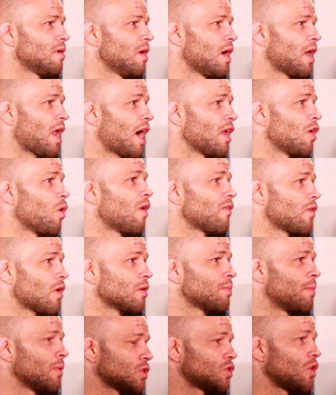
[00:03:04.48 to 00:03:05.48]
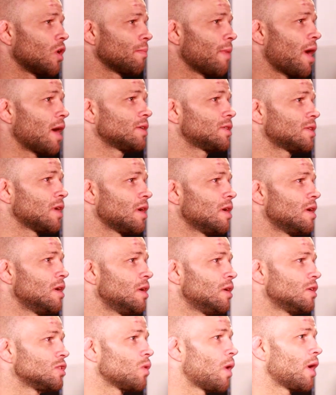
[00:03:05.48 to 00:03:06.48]
and I know I've got a strong mindset,
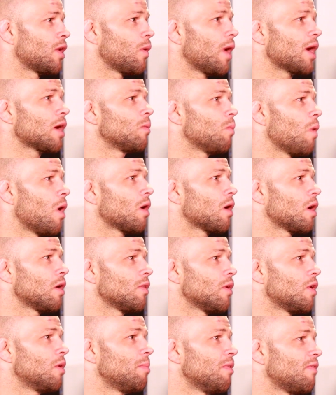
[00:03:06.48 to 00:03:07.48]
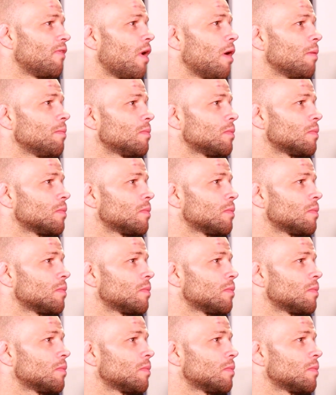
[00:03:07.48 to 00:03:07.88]
so I know I can walk out there and perform.